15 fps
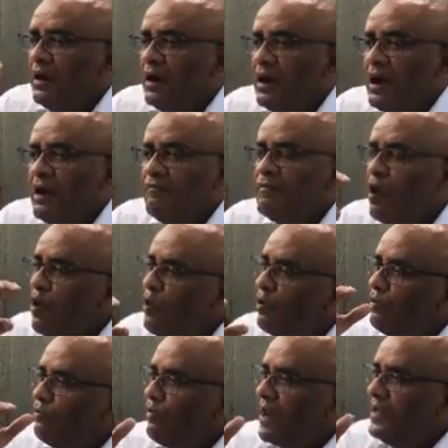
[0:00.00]
have
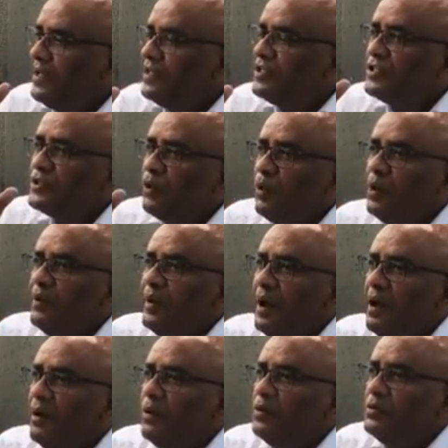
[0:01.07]
already sold
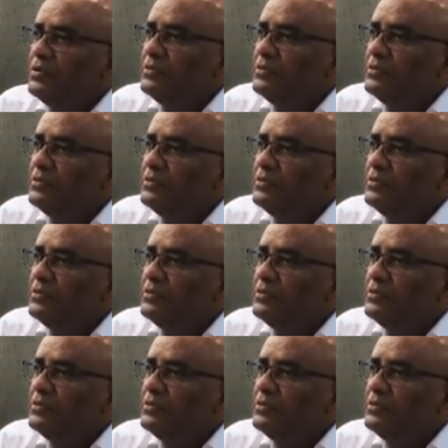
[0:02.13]
out